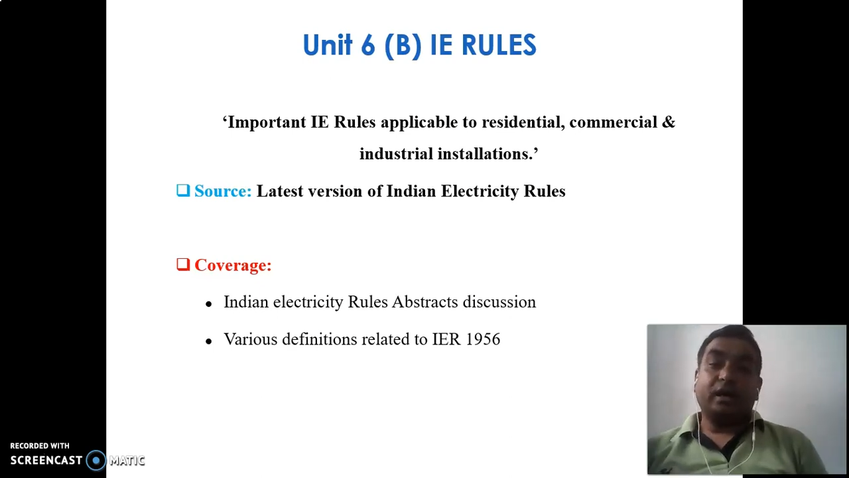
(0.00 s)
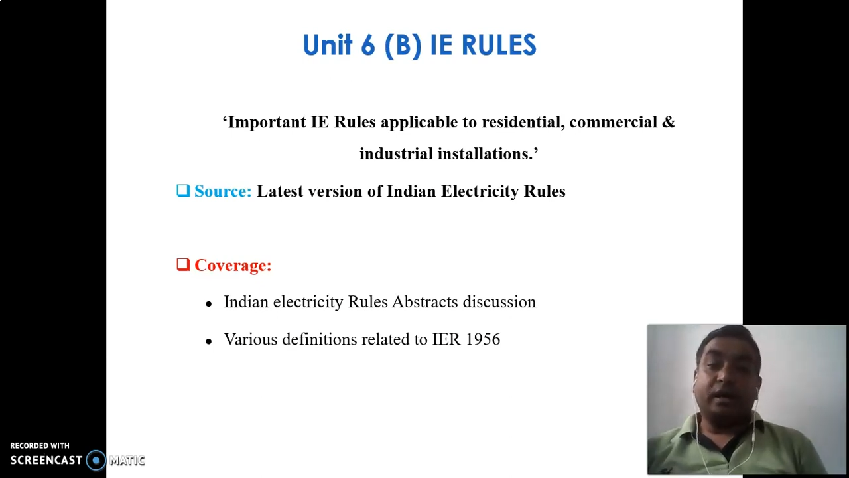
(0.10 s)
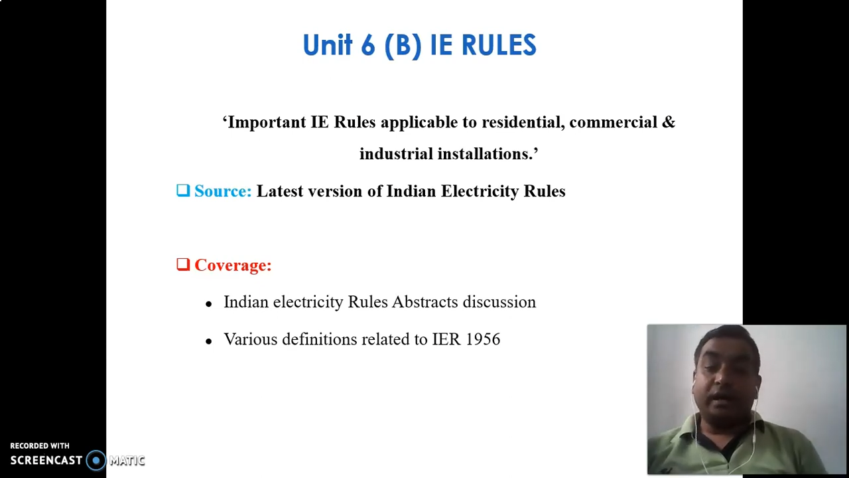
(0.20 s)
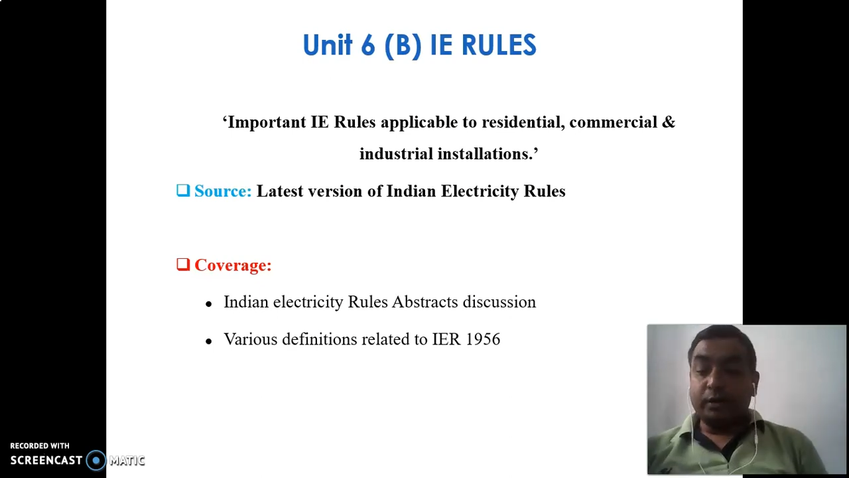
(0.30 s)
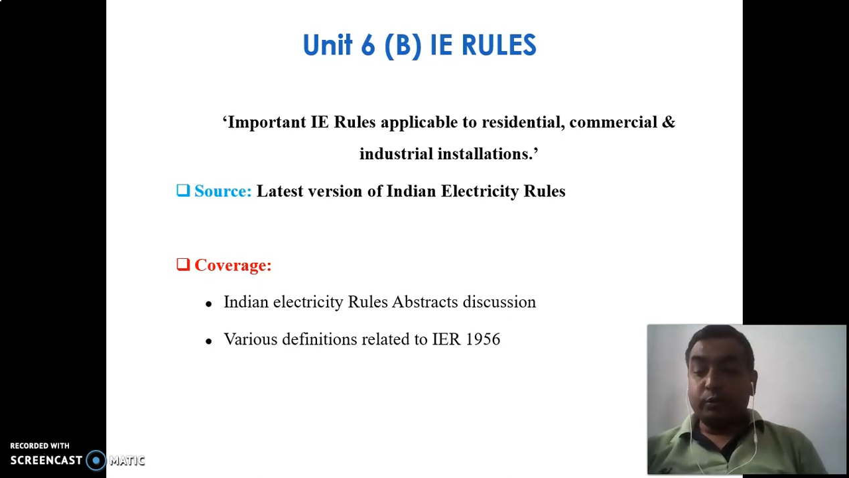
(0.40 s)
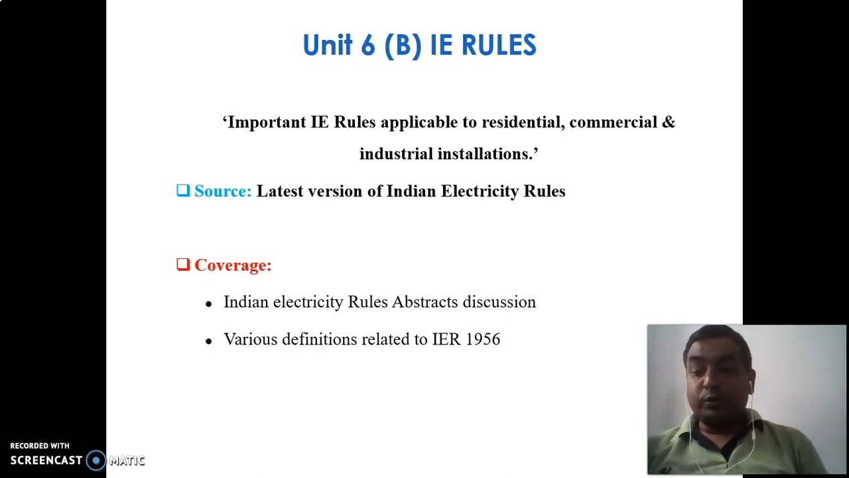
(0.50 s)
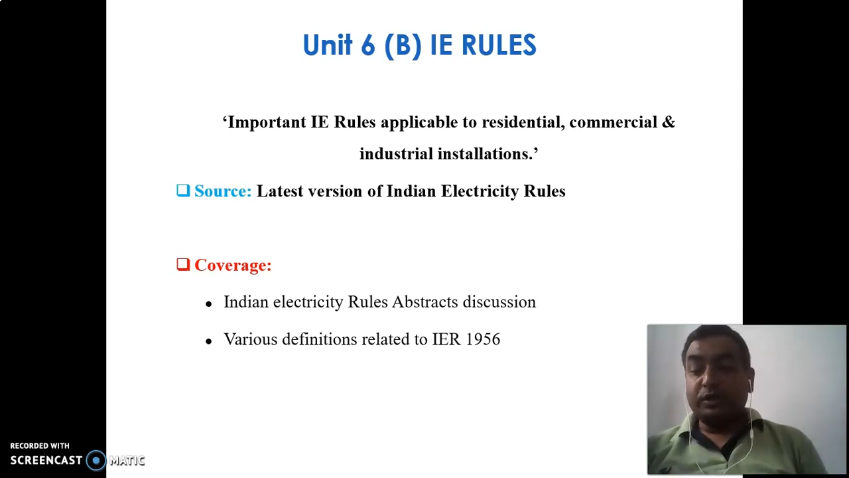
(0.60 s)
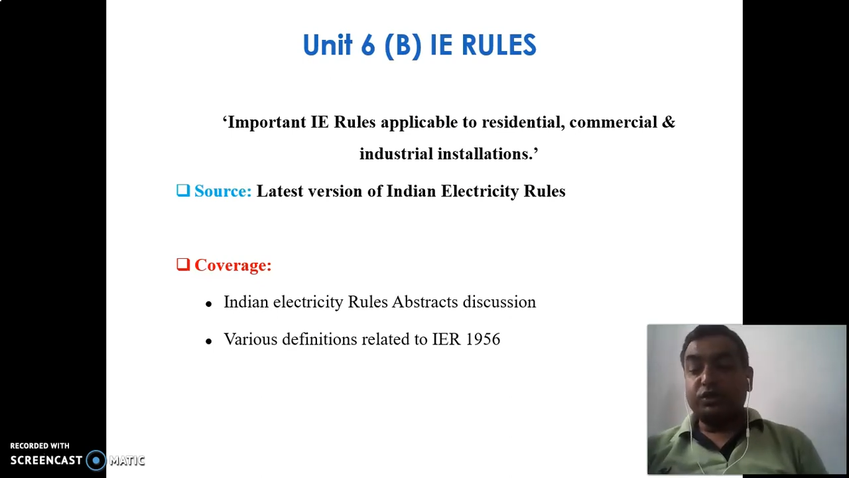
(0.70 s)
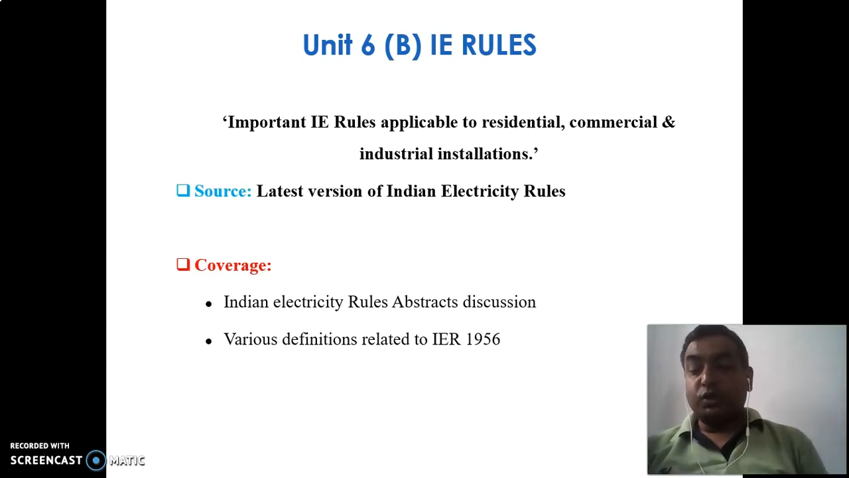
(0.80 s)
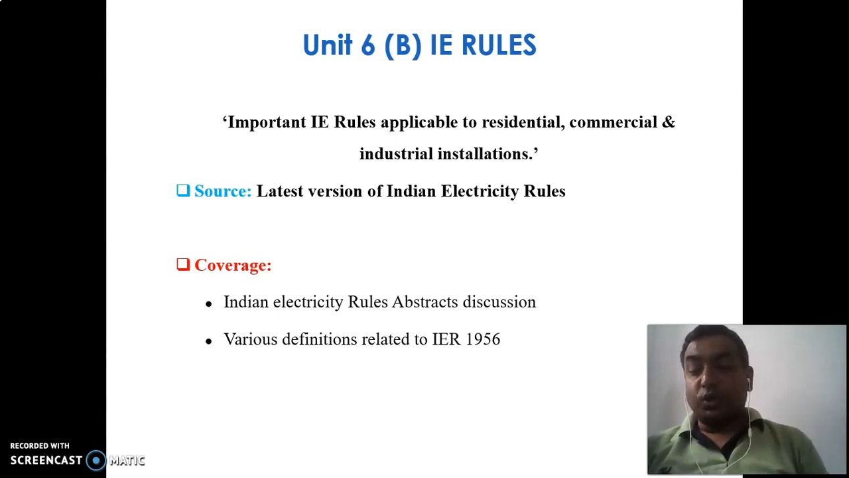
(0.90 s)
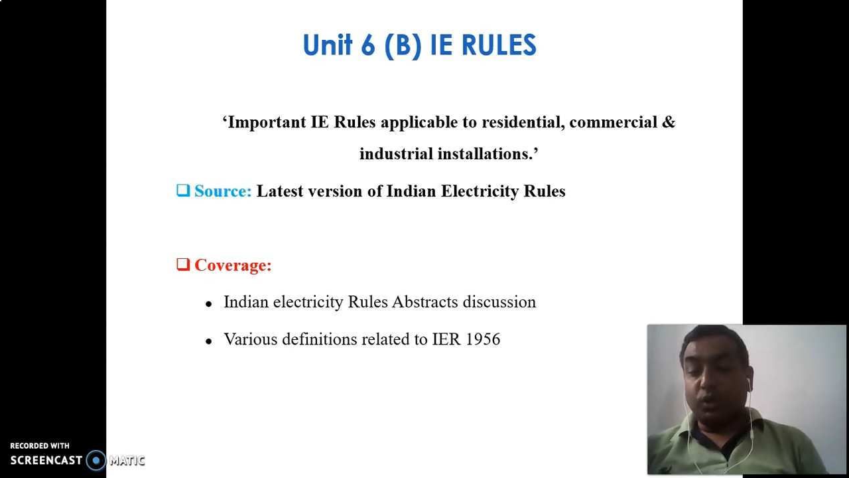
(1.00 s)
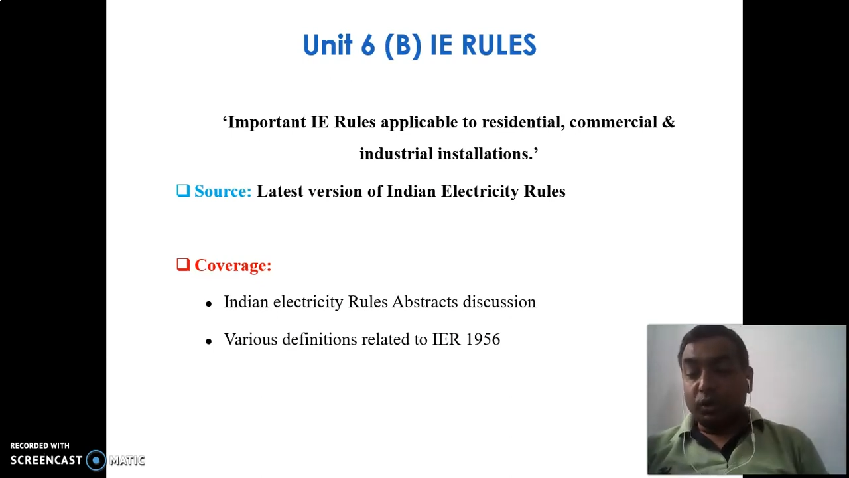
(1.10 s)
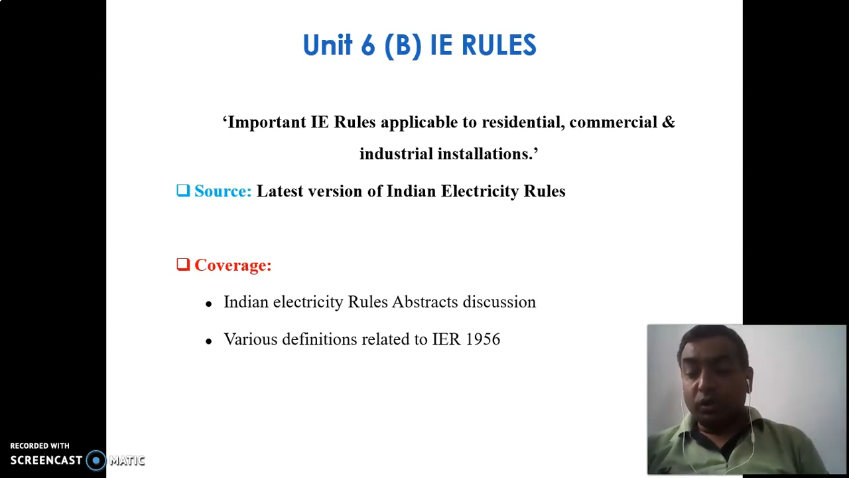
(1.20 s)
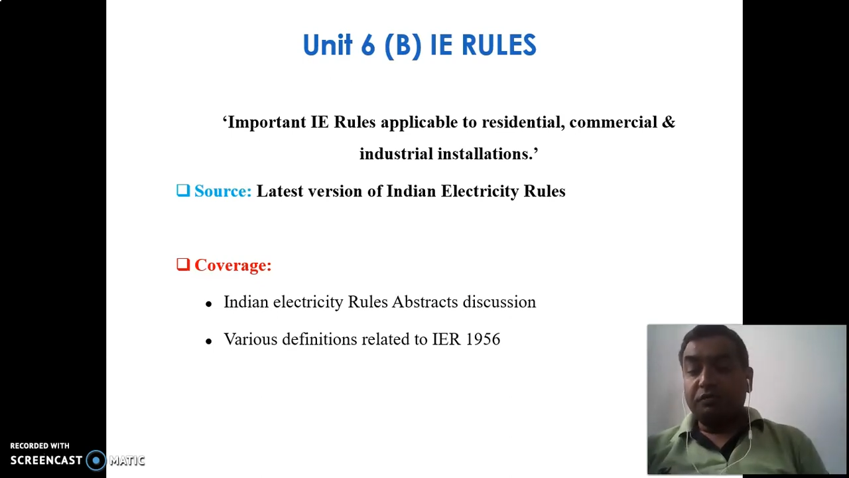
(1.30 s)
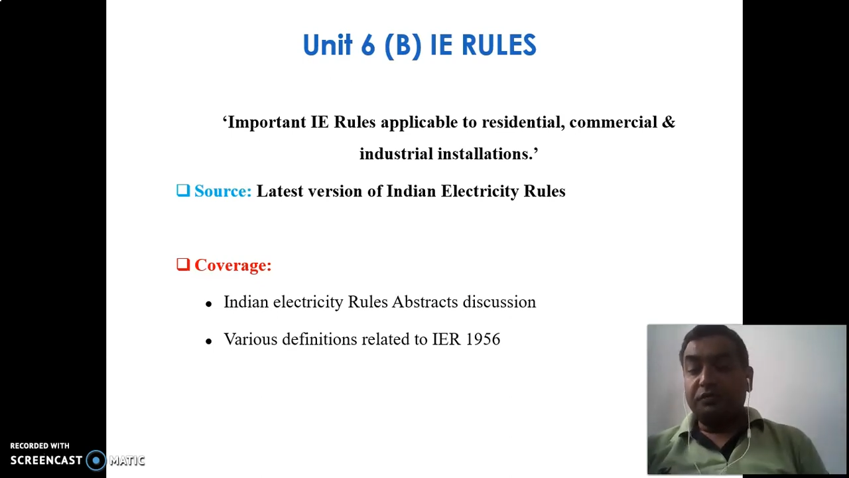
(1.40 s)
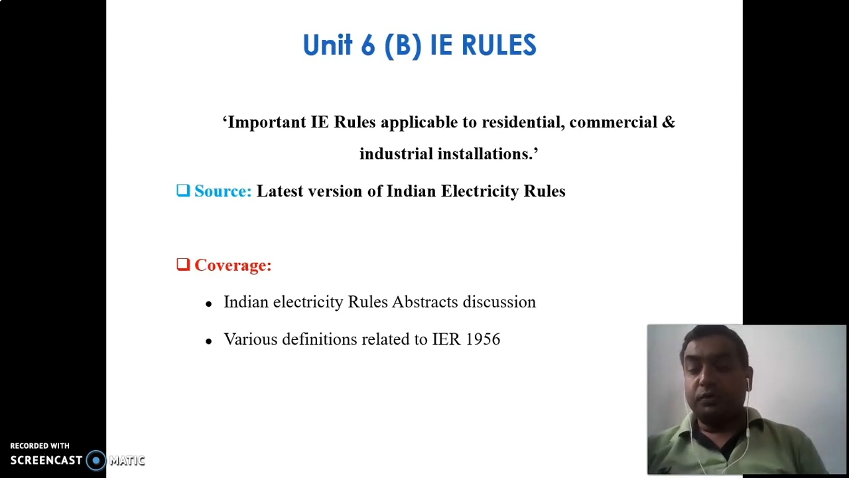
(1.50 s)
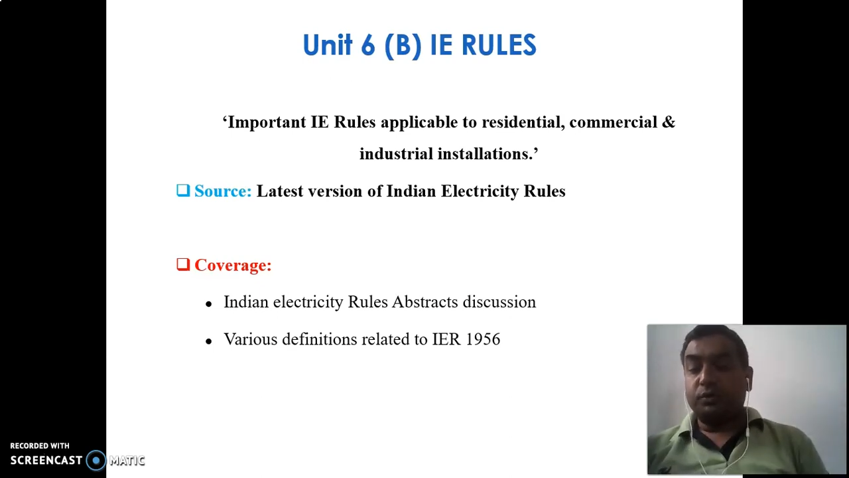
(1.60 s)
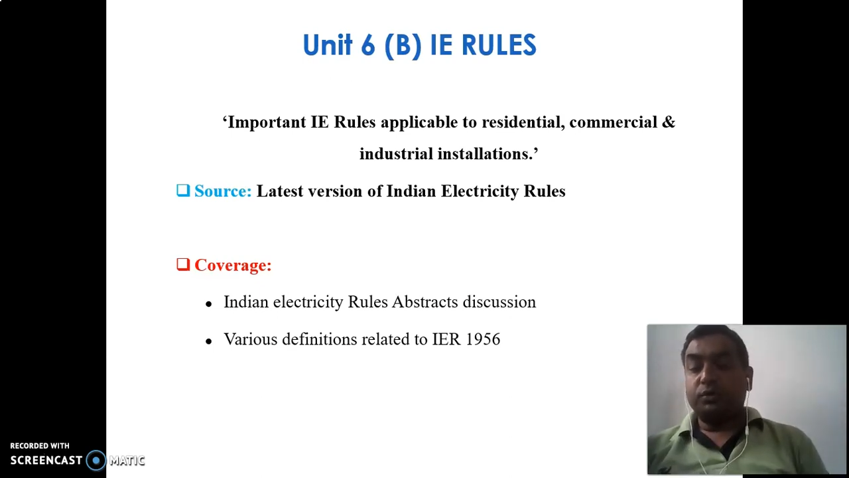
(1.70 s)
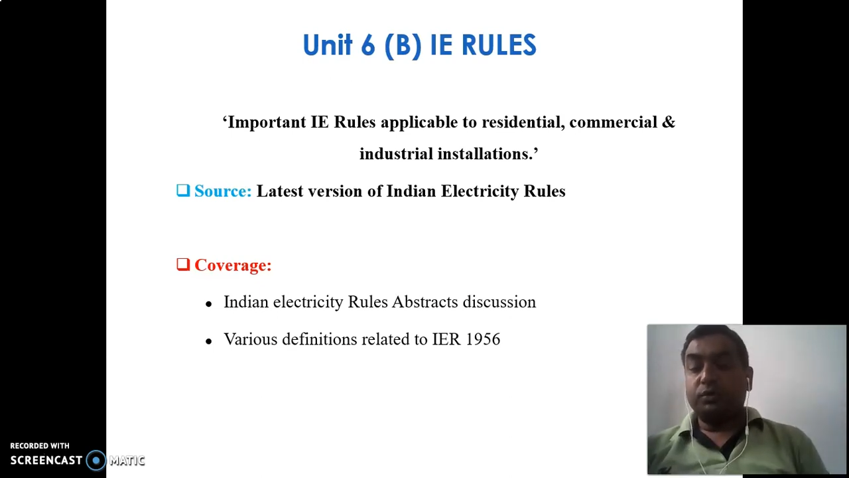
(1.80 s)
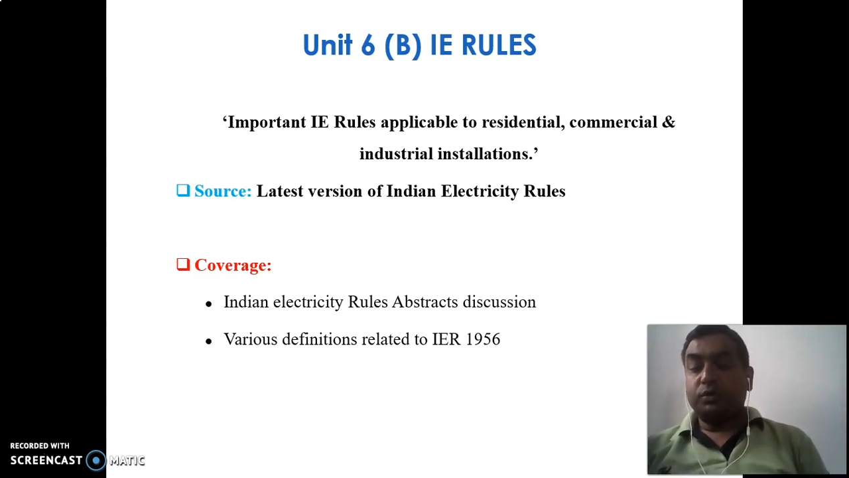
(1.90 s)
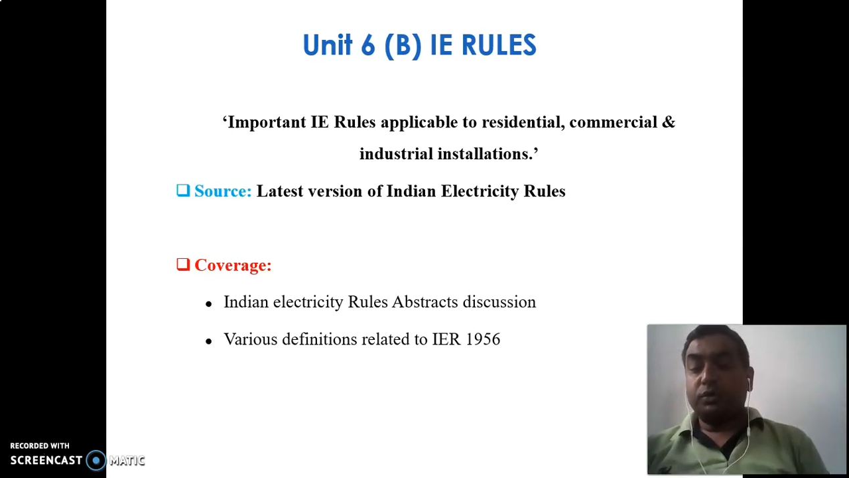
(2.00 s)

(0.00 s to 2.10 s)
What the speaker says: request all of you